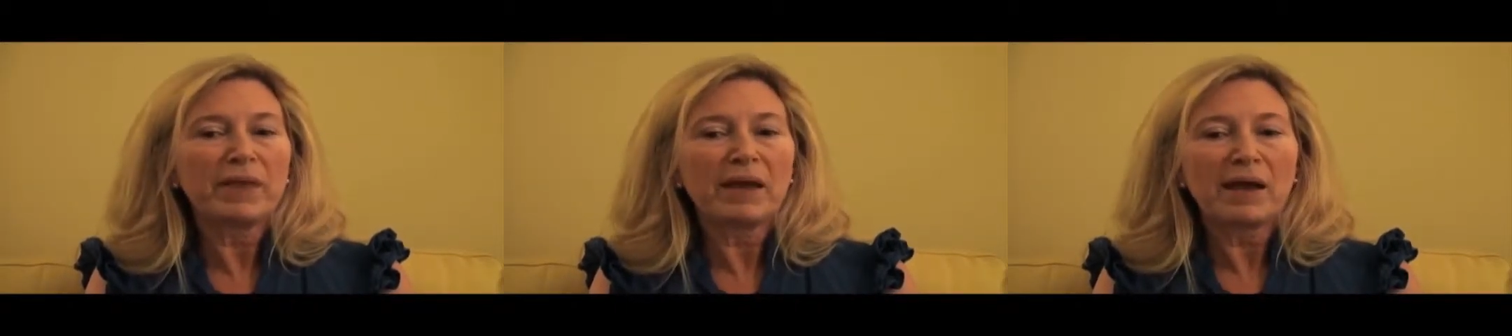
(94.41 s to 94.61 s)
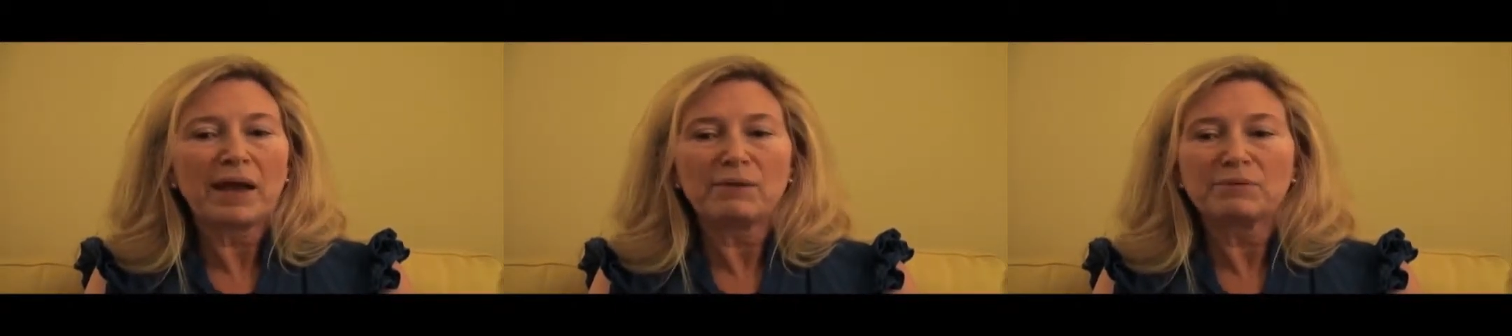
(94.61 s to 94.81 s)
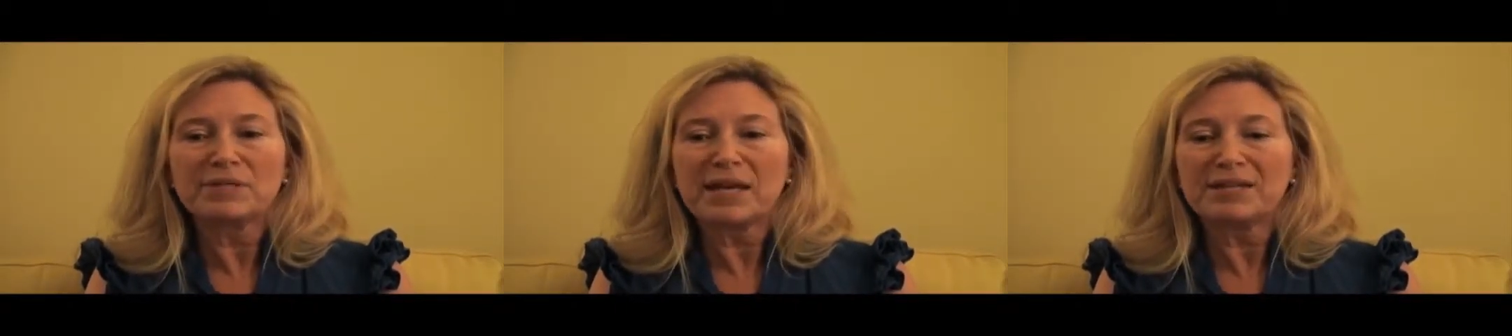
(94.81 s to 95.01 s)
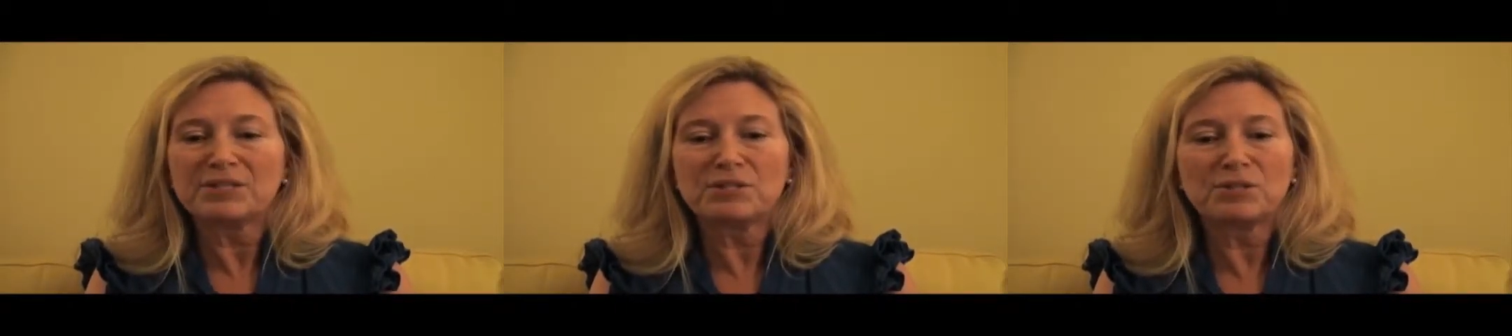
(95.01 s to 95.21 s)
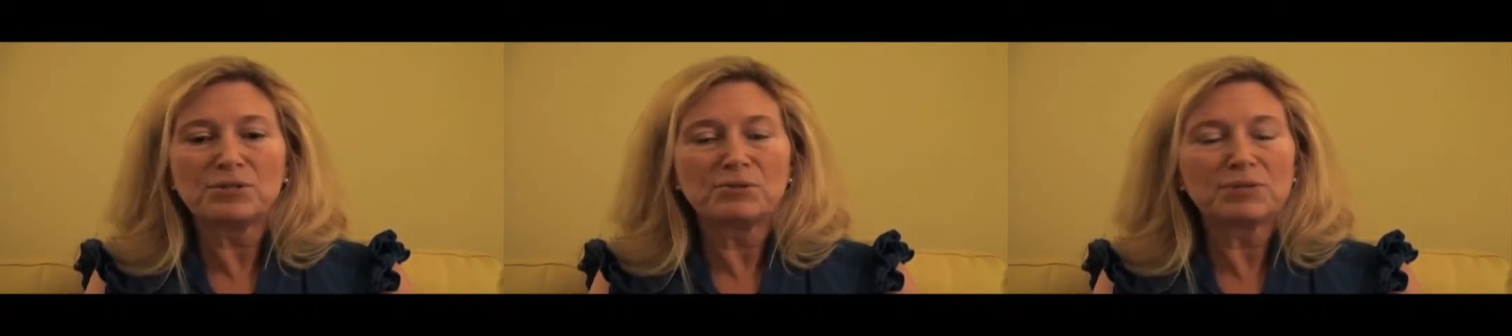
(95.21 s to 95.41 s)
I was asked
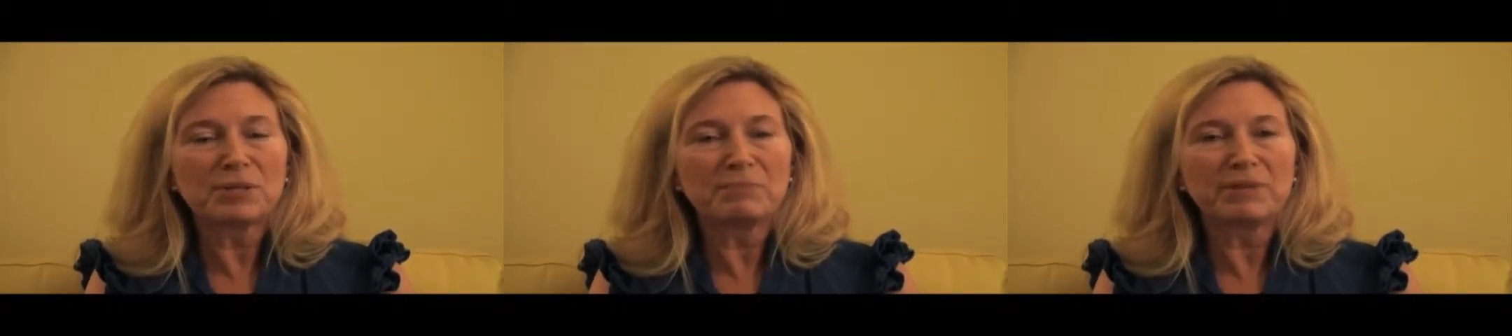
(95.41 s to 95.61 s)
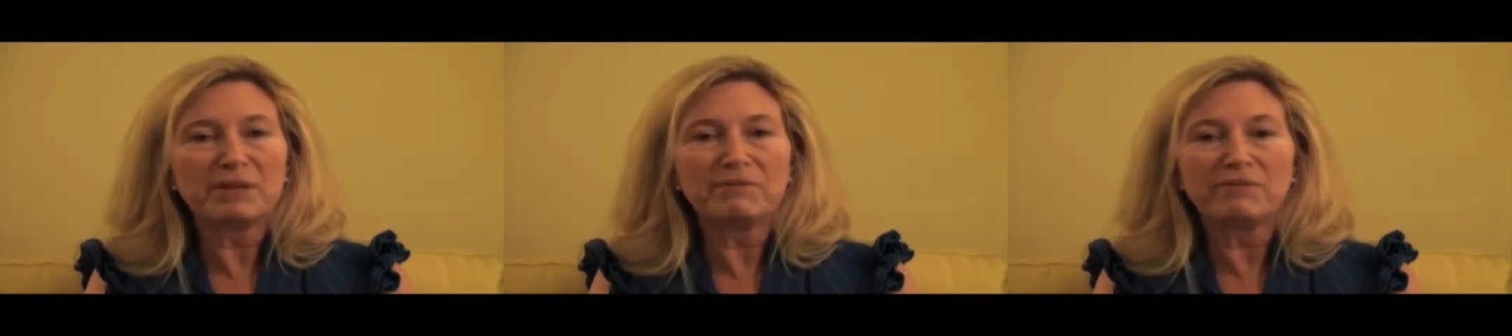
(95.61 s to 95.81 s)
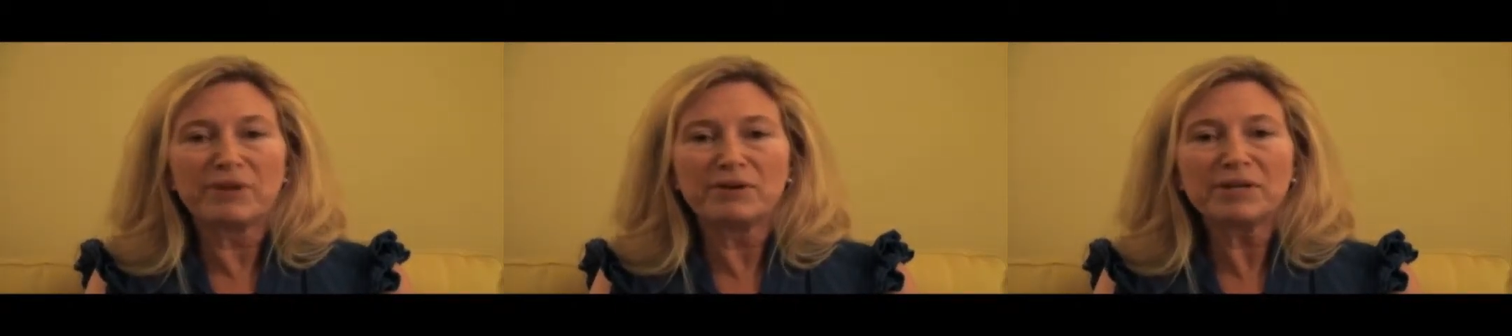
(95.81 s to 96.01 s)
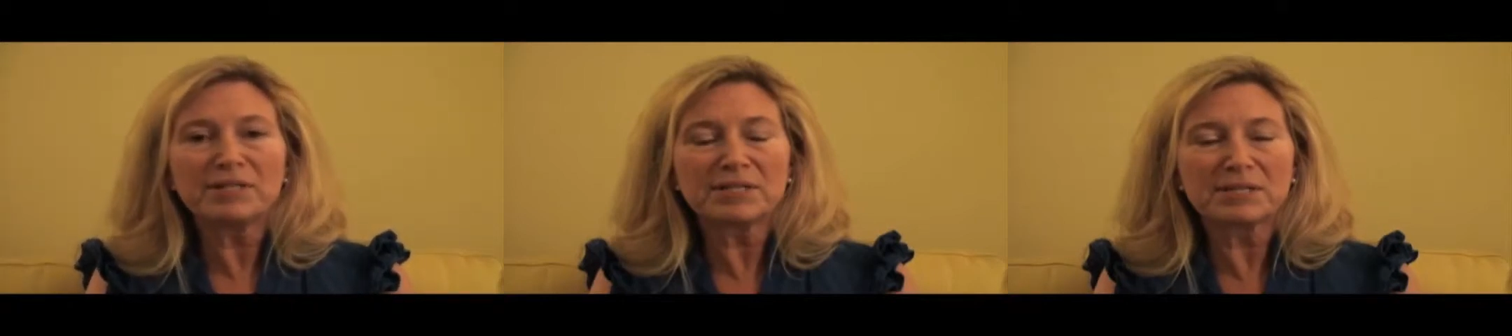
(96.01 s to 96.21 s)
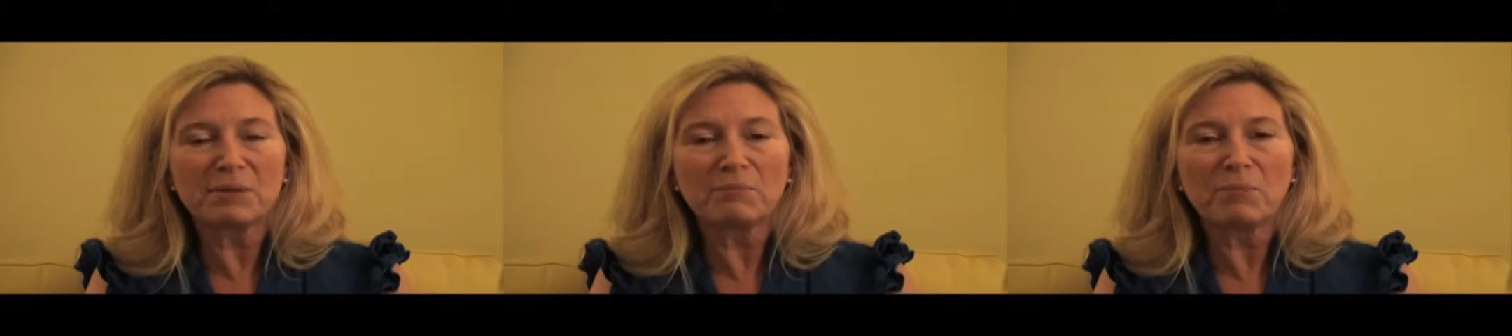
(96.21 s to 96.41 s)
to do something very
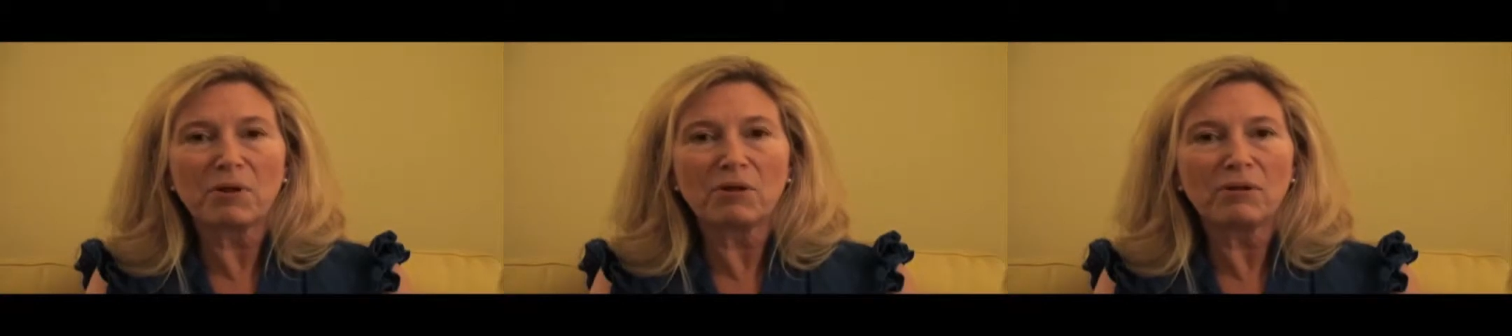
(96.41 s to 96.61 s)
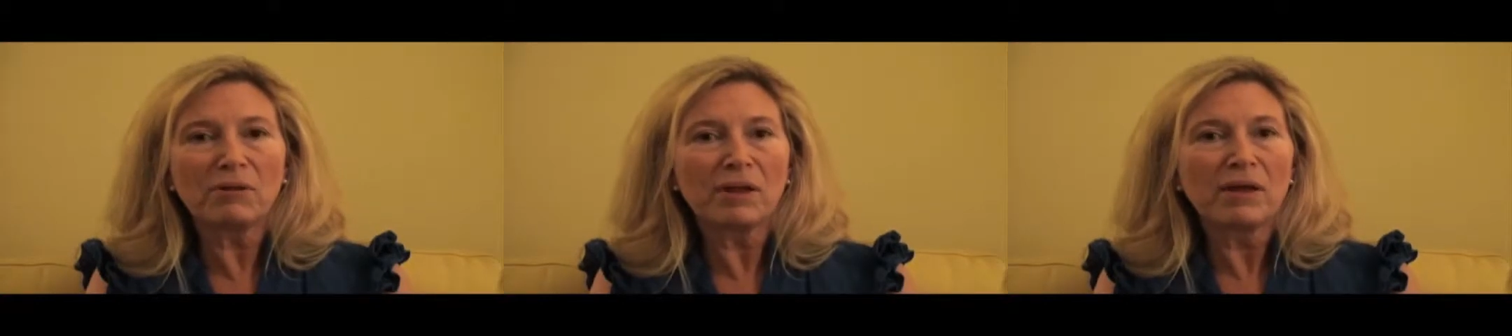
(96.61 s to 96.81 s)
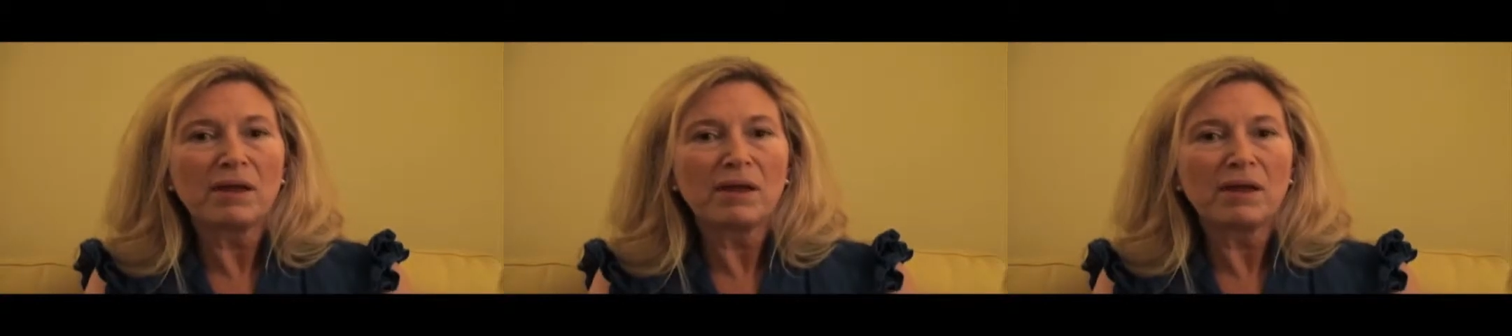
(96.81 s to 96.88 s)
simple